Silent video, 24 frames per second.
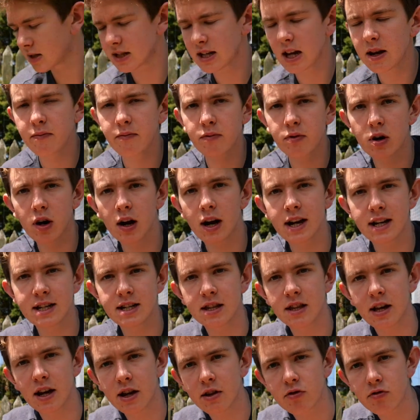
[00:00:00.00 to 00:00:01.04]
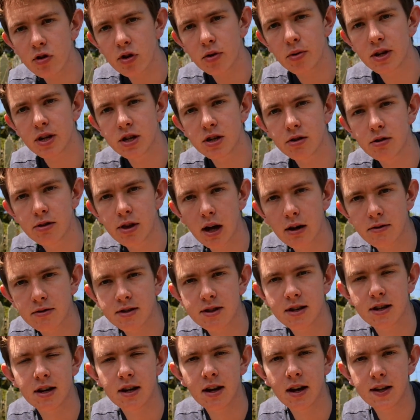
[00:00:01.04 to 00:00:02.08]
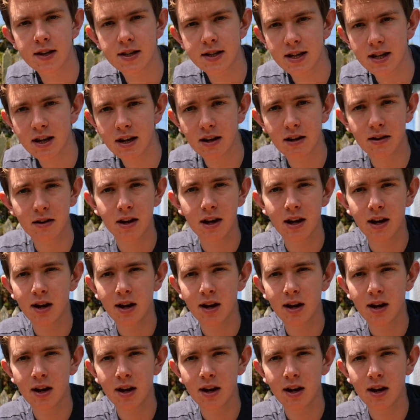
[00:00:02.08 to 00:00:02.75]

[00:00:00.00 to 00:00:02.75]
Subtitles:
same variety that I grew in 2019,